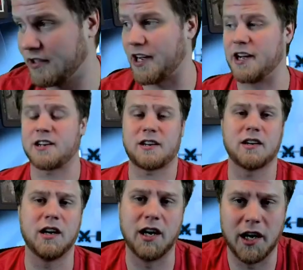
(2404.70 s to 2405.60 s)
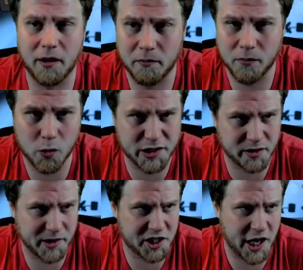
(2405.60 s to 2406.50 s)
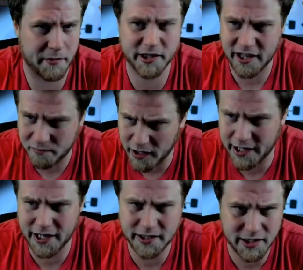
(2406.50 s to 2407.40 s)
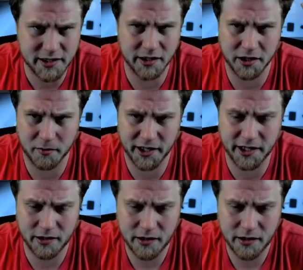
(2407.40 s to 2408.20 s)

deck with some enchantments. I played against this a little bit.